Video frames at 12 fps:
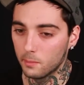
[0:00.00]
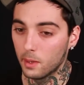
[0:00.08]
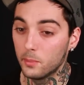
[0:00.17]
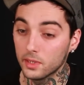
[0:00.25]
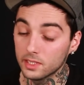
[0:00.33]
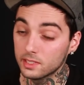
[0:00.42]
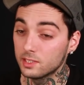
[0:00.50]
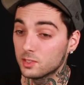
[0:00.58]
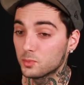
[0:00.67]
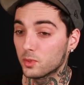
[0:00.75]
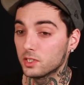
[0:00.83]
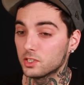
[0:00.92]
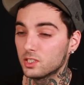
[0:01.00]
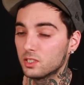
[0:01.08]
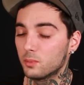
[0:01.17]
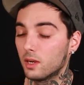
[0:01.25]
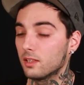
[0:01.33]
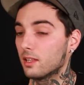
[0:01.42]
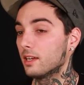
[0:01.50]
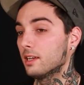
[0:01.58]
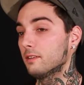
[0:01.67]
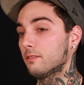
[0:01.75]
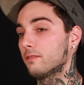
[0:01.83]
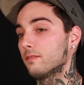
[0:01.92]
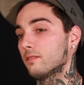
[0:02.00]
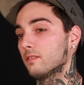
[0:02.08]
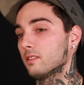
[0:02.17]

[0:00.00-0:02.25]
My biggest inspiration in my life